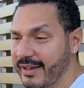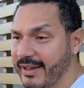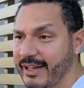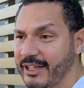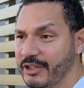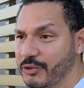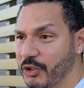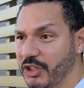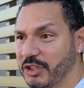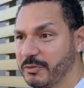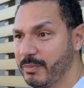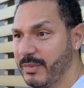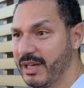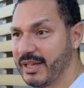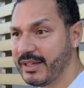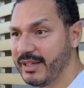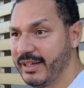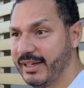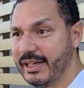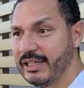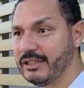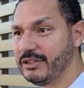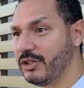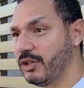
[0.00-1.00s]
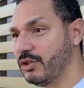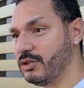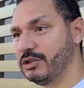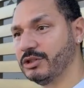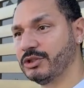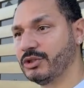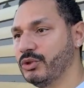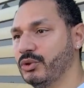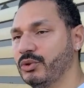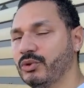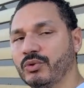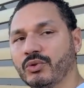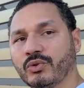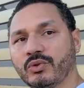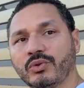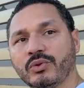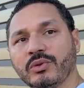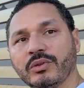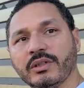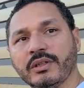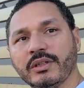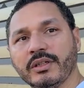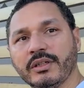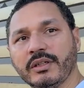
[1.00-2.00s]
I can't trust my kids to go to school
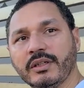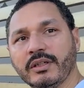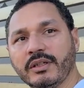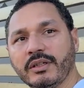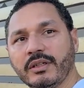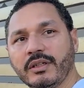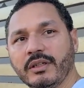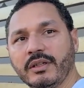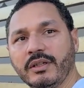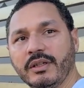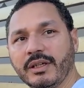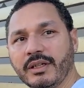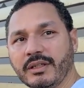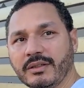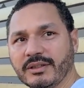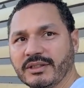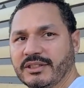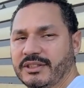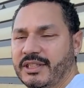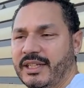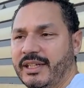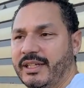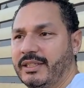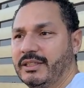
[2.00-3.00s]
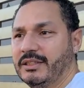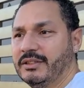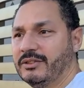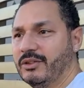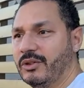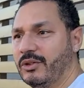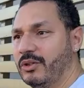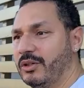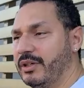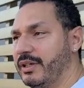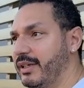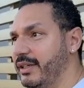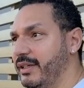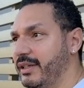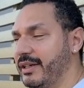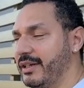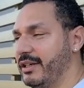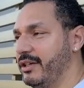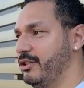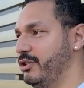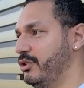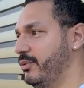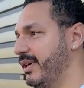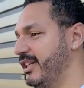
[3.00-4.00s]
in the States or any
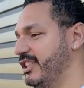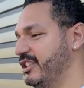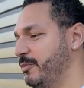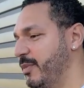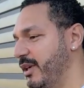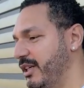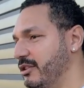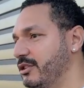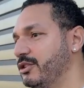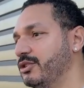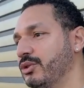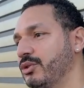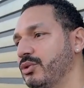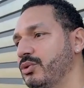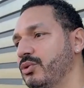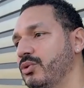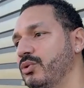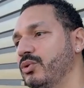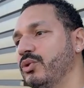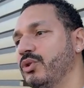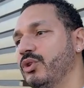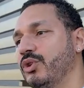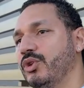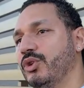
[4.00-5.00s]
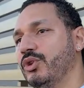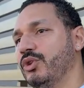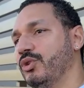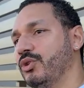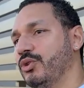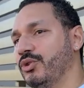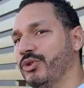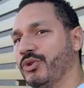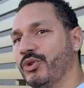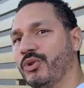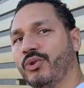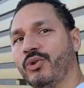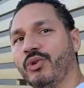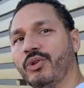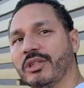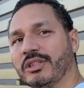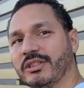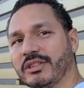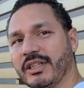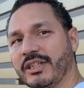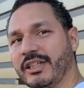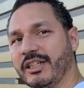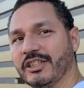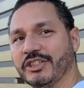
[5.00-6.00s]
kind of U.S.-based school knowing
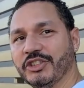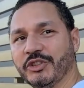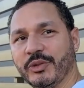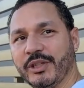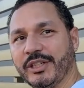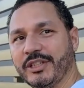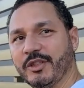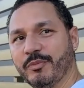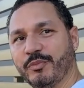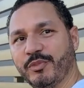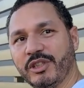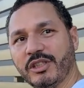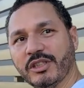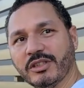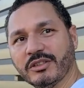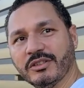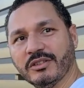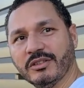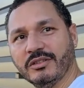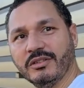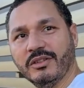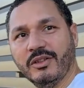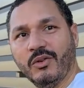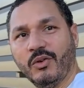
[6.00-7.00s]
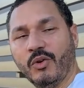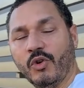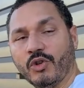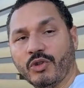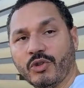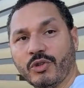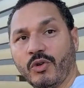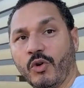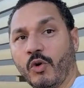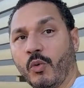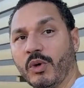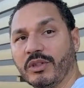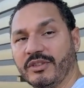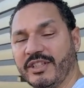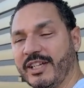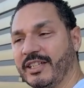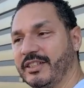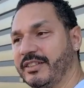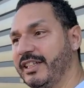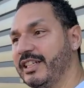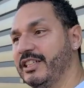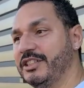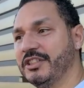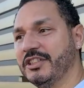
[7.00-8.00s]
that the history in the book or what they
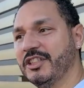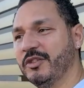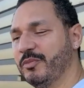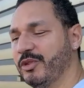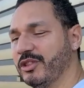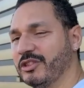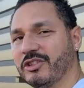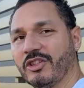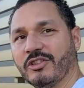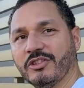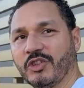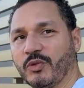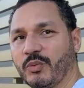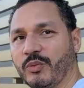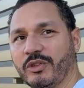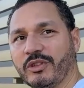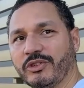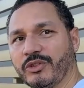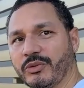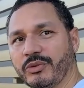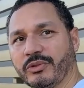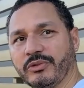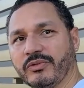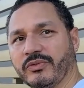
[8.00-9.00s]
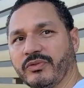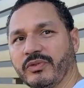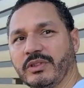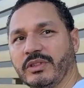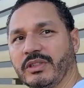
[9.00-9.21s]
teach in the book is the real truth.